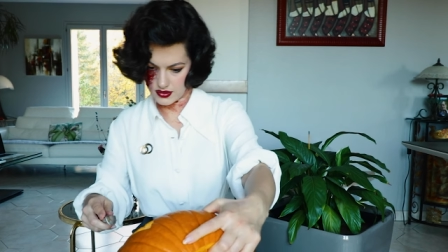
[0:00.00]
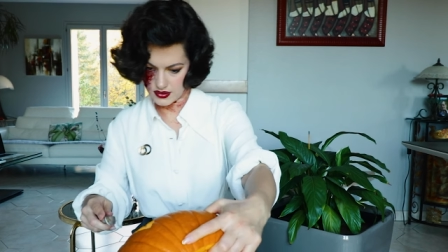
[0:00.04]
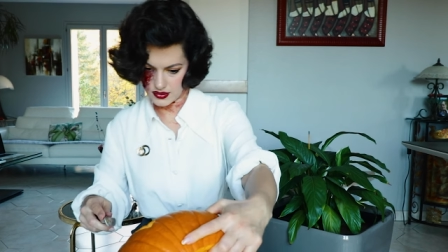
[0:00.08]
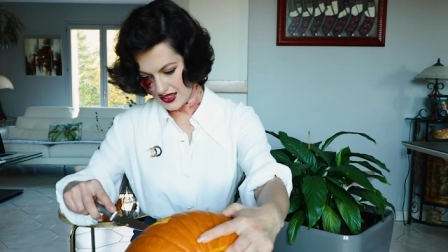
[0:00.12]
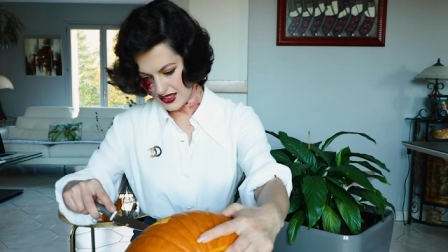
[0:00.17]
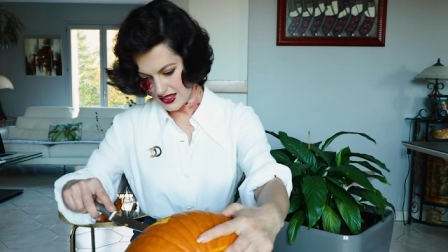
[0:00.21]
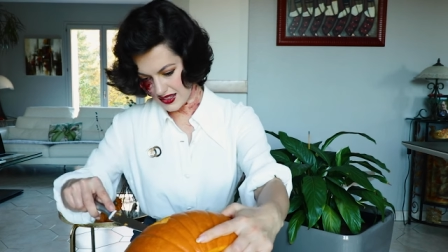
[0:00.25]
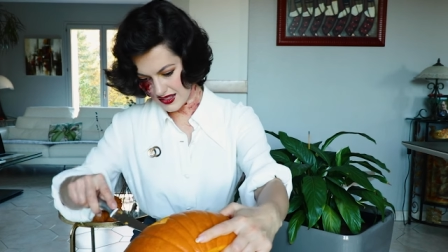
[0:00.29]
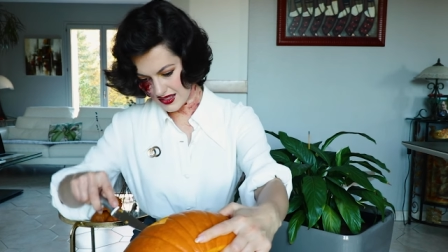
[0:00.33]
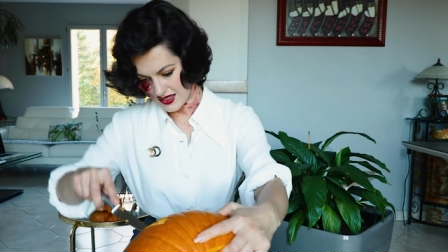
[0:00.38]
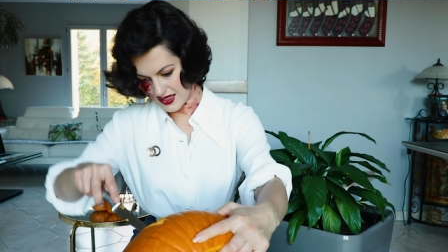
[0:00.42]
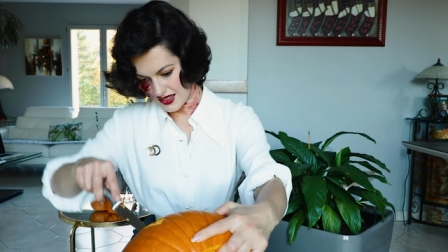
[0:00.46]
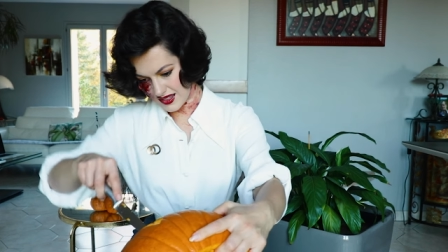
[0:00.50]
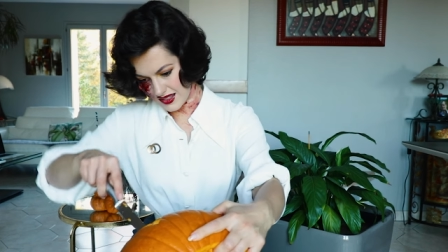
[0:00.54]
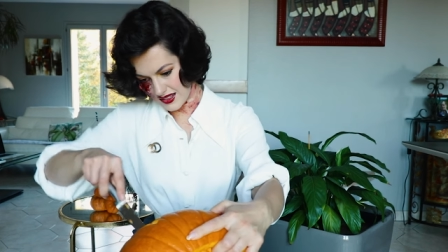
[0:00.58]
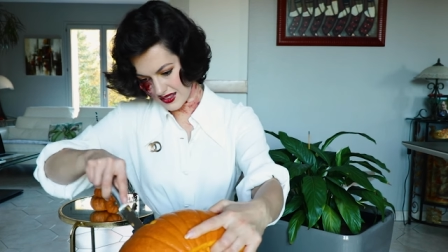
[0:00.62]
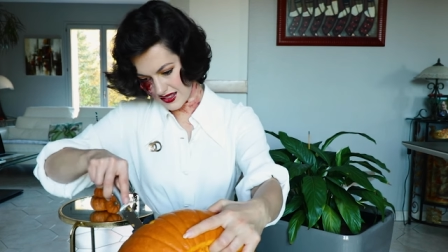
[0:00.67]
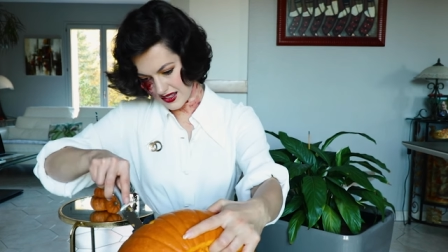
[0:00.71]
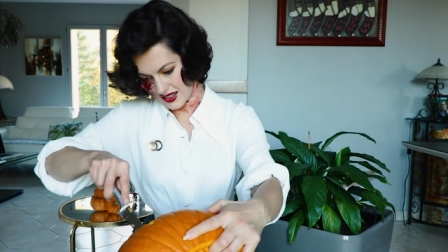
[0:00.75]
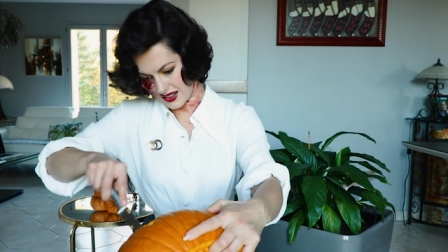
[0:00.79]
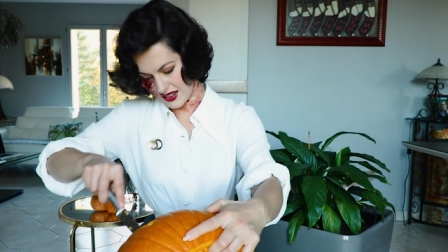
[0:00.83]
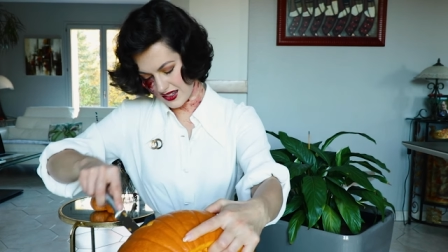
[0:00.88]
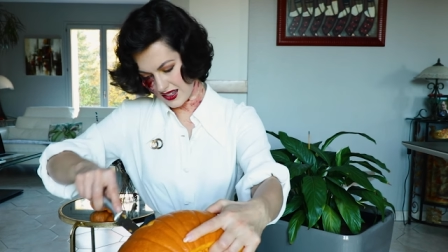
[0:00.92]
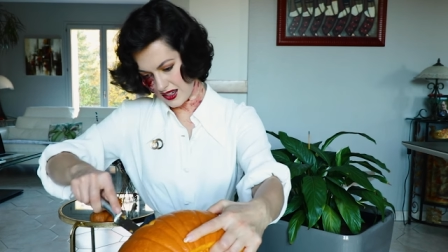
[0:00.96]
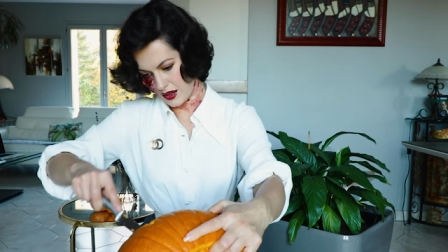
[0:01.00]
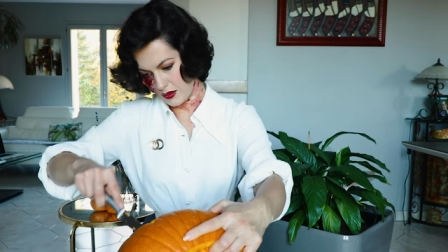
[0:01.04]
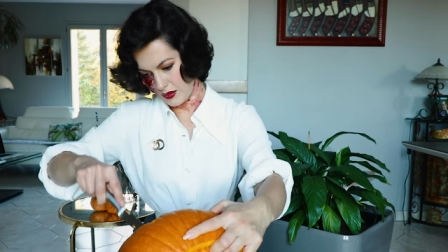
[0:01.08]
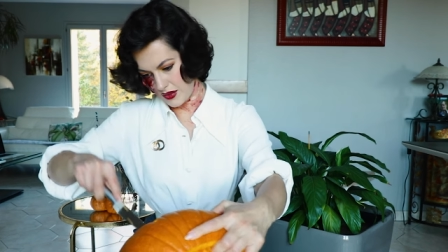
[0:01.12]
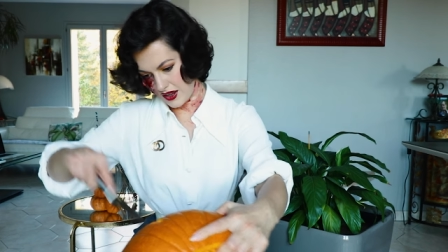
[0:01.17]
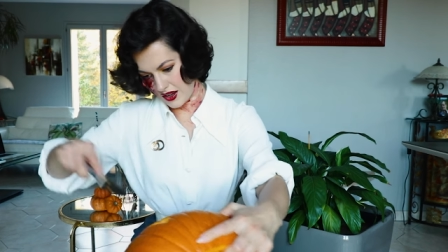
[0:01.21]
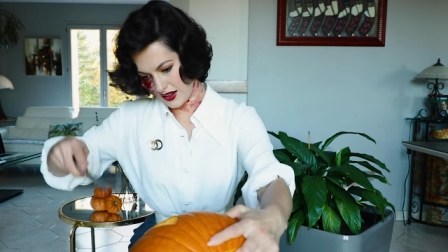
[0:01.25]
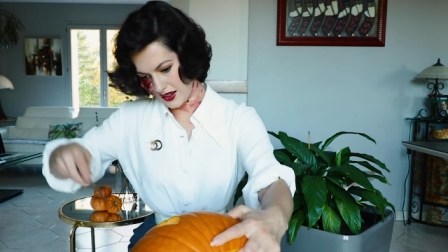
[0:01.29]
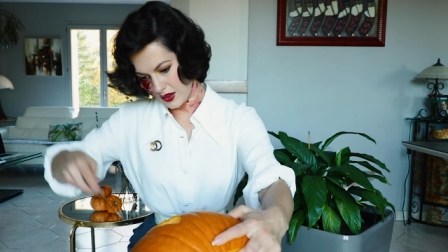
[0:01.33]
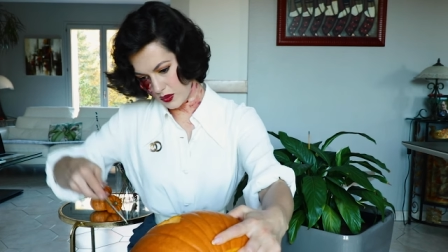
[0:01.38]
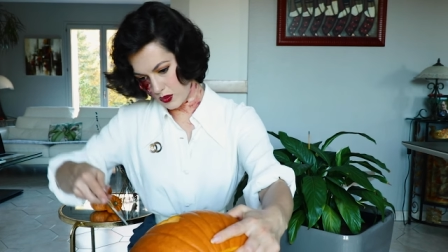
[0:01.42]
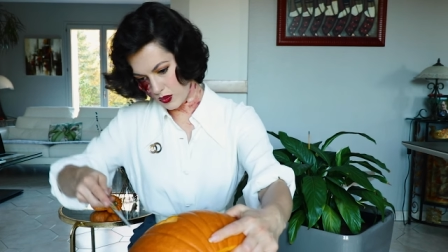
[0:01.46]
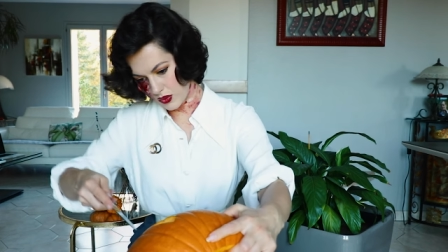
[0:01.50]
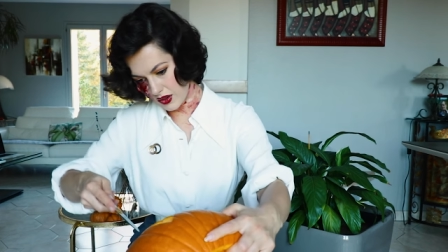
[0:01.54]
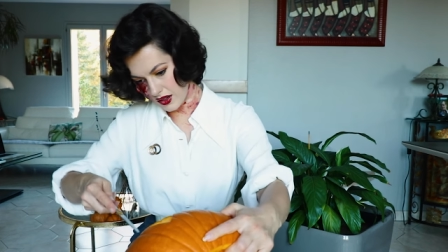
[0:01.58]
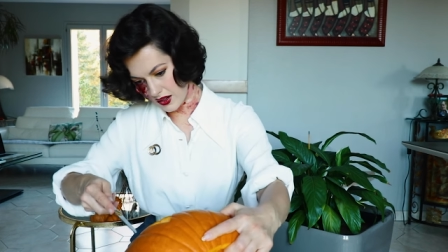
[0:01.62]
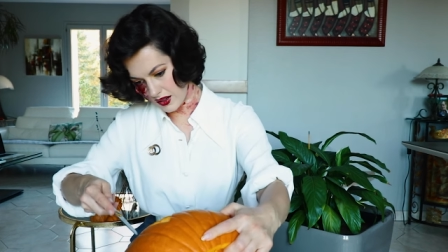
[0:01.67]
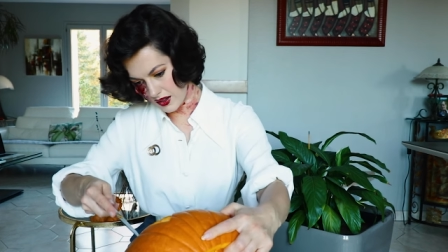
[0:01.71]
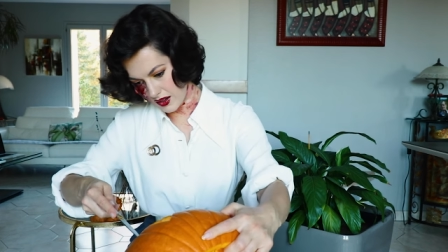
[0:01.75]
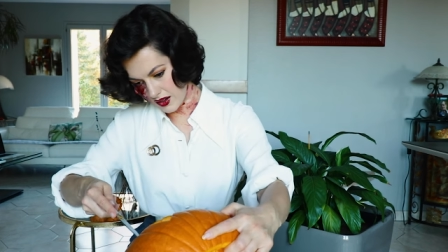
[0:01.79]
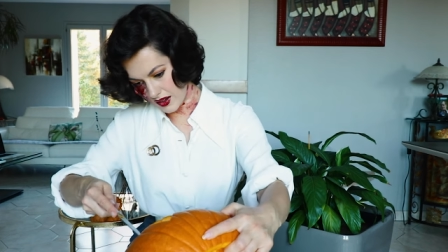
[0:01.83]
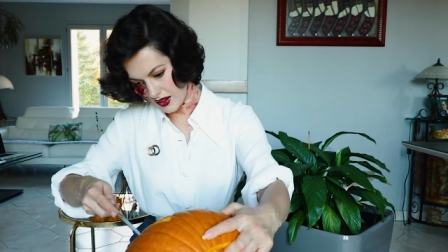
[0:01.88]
Is this gonna come out in one